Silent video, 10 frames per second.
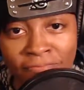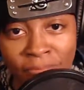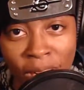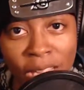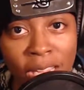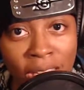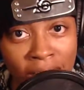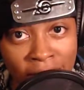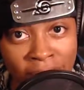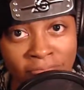good
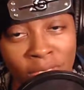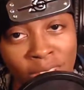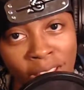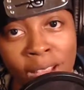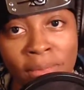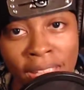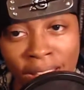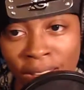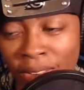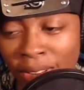coming
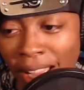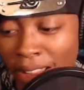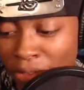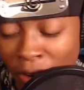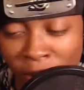from